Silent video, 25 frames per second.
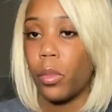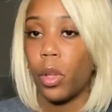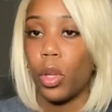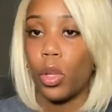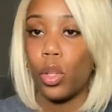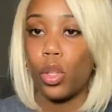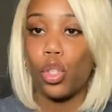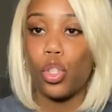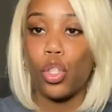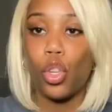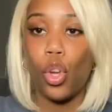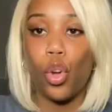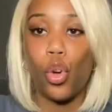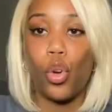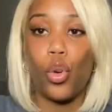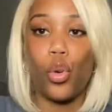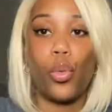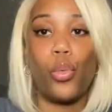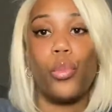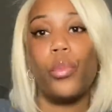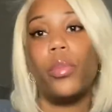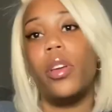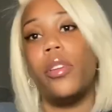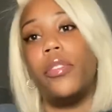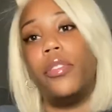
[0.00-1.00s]

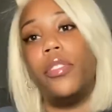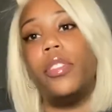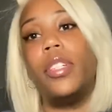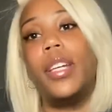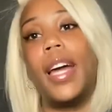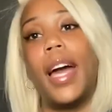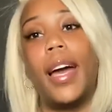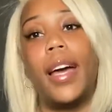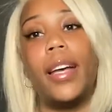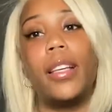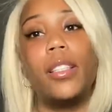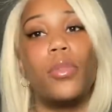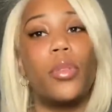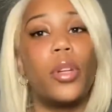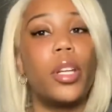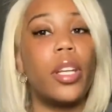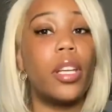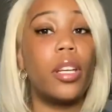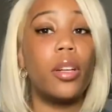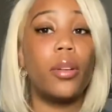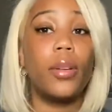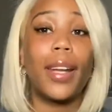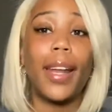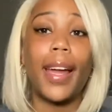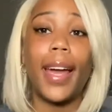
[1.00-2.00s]
So if you guys want to
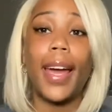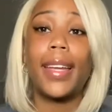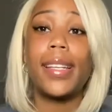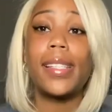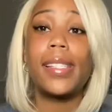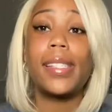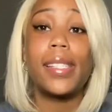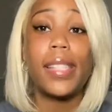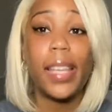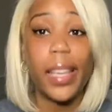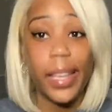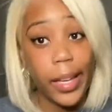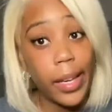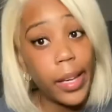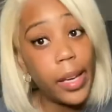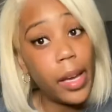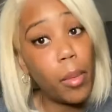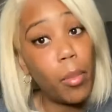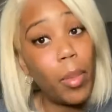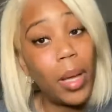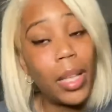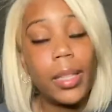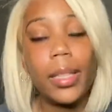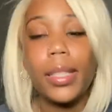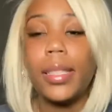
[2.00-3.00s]
hear what I got to say
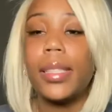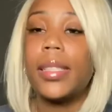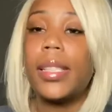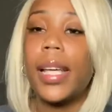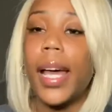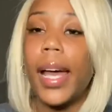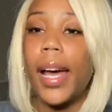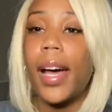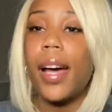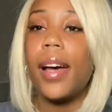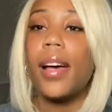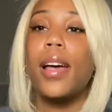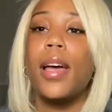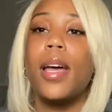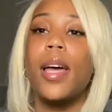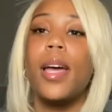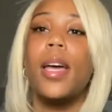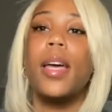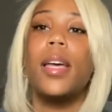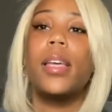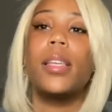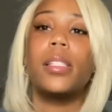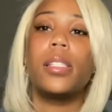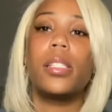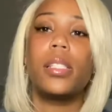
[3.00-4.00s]
about this hair,
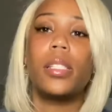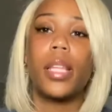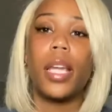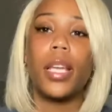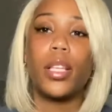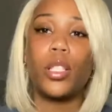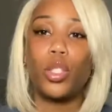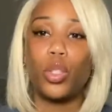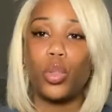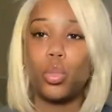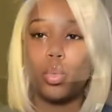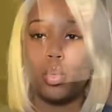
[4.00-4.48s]
stay tuned.